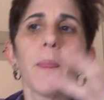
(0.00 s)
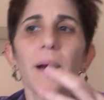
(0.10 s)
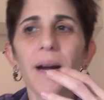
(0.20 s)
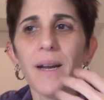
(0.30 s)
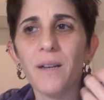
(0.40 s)

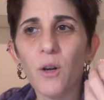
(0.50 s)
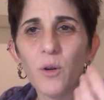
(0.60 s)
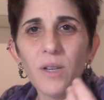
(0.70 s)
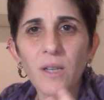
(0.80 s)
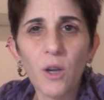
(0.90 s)
I
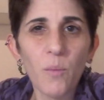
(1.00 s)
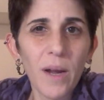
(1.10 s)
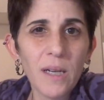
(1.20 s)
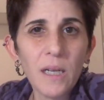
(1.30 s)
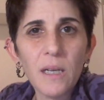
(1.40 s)
noticed so
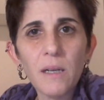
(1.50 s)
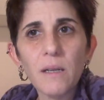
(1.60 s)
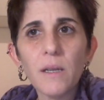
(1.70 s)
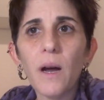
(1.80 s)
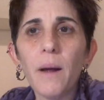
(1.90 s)
many
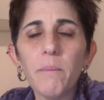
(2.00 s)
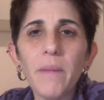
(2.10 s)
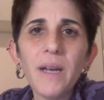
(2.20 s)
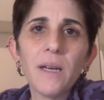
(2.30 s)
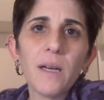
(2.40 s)
not
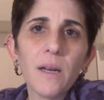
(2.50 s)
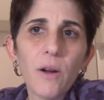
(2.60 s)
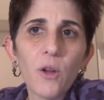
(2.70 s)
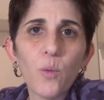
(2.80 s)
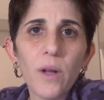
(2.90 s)
making it
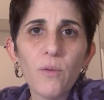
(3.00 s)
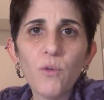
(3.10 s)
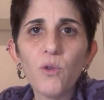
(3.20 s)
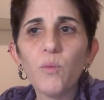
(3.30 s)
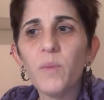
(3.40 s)
all the way
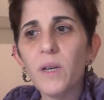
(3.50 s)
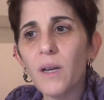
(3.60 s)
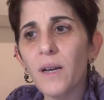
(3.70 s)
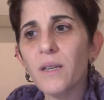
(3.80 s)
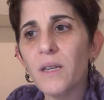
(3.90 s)
through
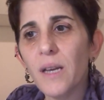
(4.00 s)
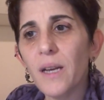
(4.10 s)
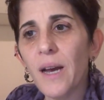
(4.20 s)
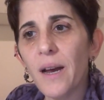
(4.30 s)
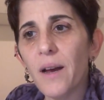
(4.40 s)
because
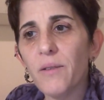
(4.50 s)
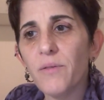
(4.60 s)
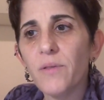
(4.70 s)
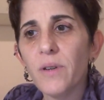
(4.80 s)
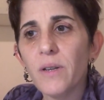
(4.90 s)
they have
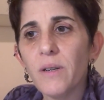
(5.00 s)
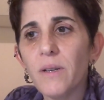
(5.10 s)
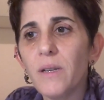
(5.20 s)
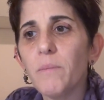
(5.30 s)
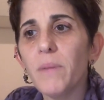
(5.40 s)

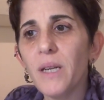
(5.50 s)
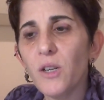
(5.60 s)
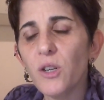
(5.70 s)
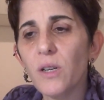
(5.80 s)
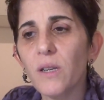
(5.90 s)

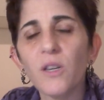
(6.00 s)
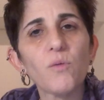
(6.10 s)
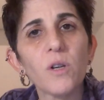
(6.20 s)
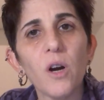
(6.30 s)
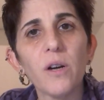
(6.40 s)
diminished and
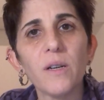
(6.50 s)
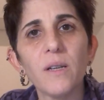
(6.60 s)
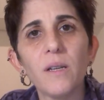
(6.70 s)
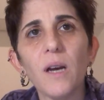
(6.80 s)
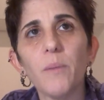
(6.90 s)

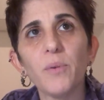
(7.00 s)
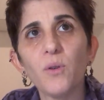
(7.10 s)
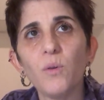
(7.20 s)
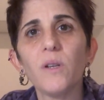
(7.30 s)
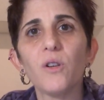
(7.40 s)
disregarded the
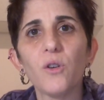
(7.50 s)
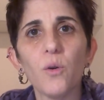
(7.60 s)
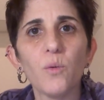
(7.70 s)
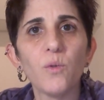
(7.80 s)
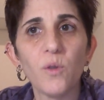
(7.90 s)
opportunity to
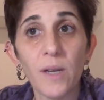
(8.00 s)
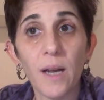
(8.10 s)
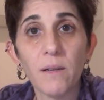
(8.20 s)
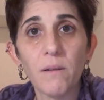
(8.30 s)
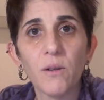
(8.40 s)
go to
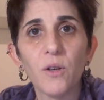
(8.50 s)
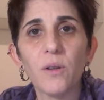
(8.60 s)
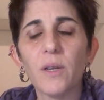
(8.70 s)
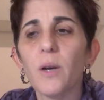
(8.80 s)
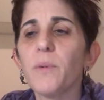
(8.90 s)
get
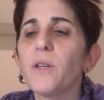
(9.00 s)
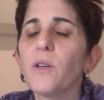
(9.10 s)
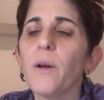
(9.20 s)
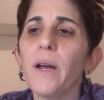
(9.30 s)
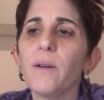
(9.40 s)
good therapy.
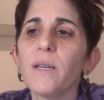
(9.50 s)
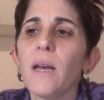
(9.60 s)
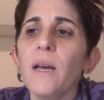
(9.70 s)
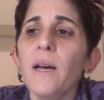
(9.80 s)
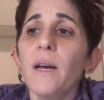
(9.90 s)
So, anyways,
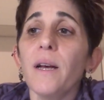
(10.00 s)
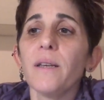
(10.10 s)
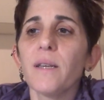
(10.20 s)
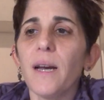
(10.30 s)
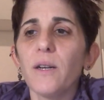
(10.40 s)

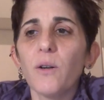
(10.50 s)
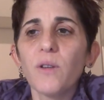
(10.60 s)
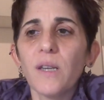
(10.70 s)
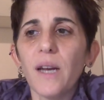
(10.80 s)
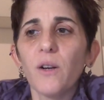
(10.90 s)
side
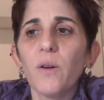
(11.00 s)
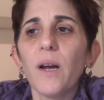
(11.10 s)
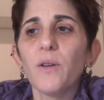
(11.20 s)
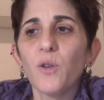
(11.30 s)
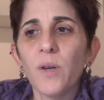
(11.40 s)
note, side note,
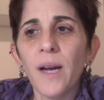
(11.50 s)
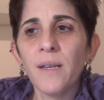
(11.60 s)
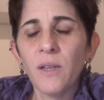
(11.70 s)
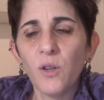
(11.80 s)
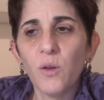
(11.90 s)
I was
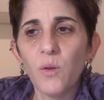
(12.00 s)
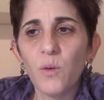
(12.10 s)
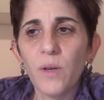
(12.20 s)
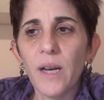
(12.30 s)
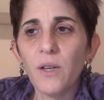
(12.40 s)
trying
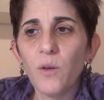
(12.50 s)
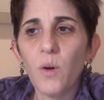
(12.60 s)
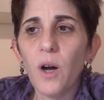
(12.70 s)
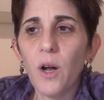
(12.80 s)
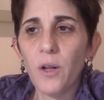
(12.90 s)
to get you
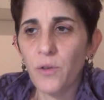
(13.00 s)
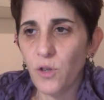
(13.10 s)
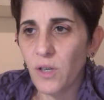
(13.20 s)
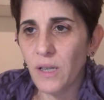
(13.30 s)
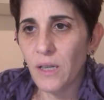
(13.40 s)
all
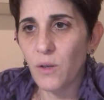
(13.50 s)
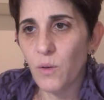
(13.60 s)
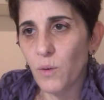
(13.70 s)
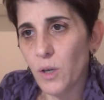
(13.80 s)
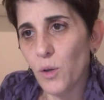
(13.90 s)
just
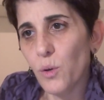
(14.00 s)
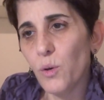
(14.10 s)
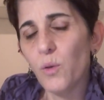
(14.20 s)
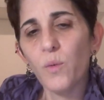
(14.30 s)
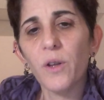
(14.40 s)
to
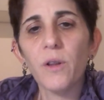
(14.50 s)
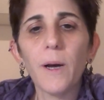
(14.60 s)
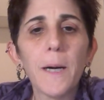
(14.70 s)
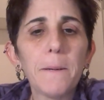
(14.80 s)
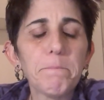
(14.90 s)
conclude with
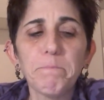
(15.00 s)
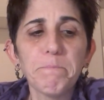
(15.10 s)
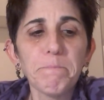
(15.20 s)
um,